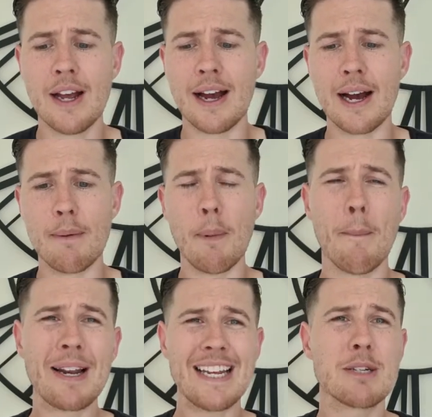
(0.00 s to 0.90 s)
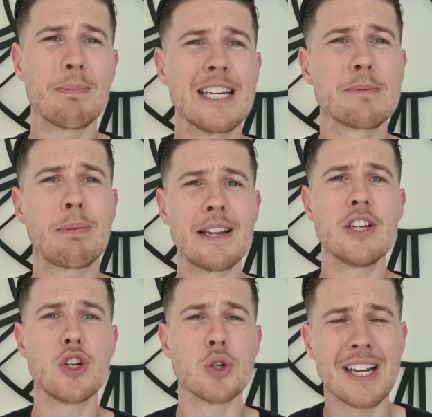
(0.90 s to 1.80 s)
But please
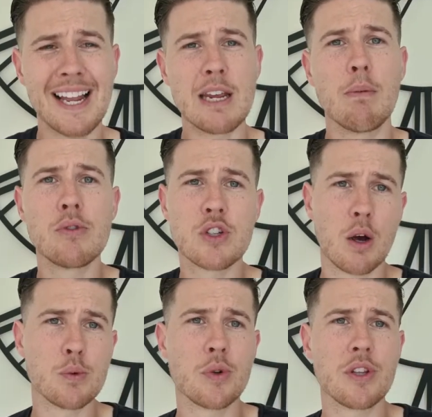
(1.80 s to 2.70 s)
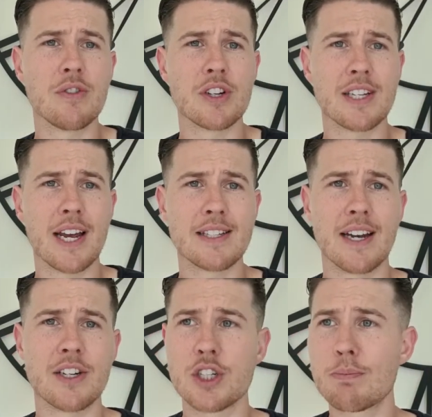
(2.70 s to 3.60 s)
use layman terms with your estate
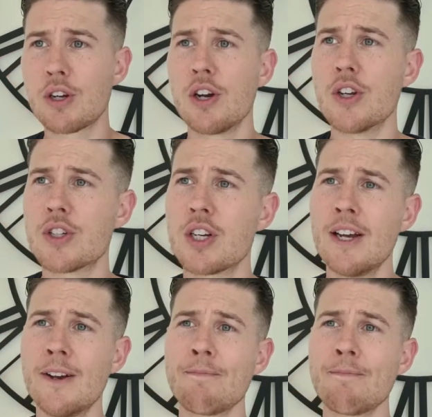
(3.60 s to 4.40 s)
agents, because